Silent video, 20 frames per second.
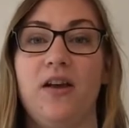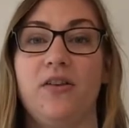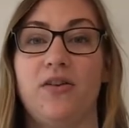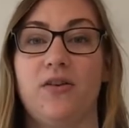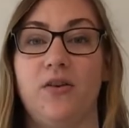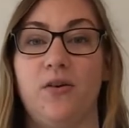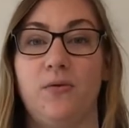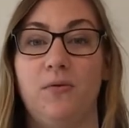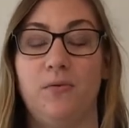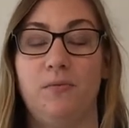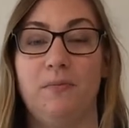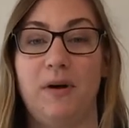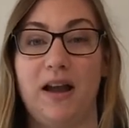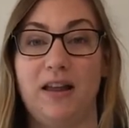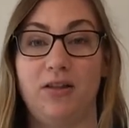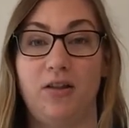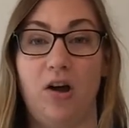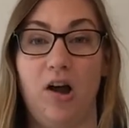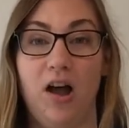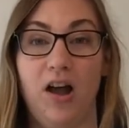So
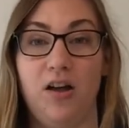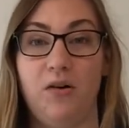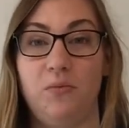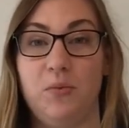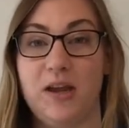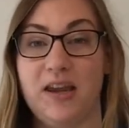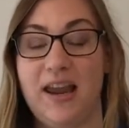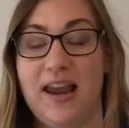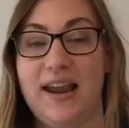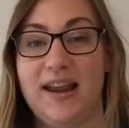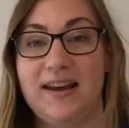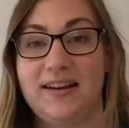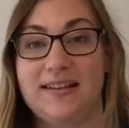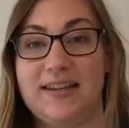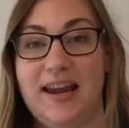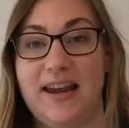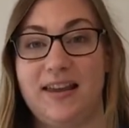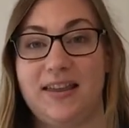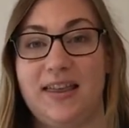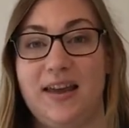by law, we can't
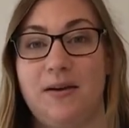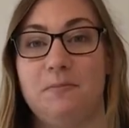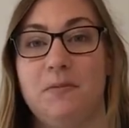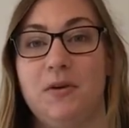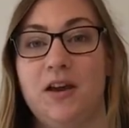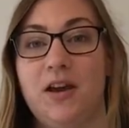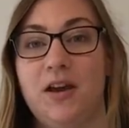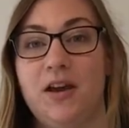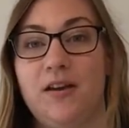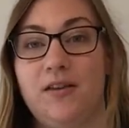take them.